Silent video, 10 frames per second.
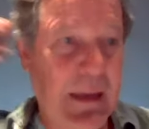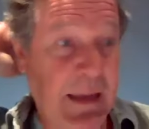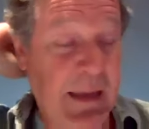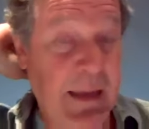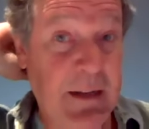
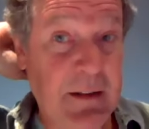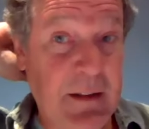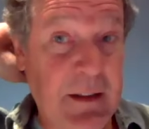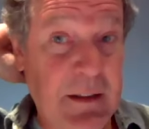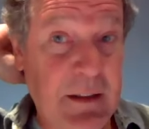And
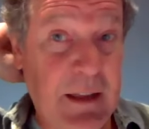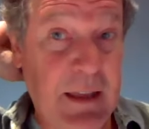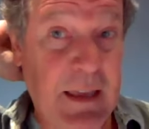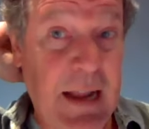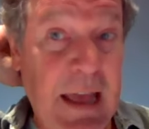
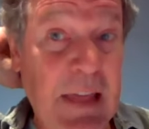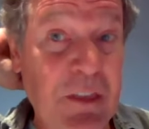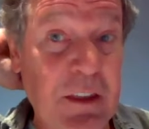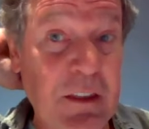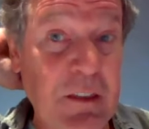and I
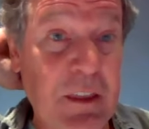think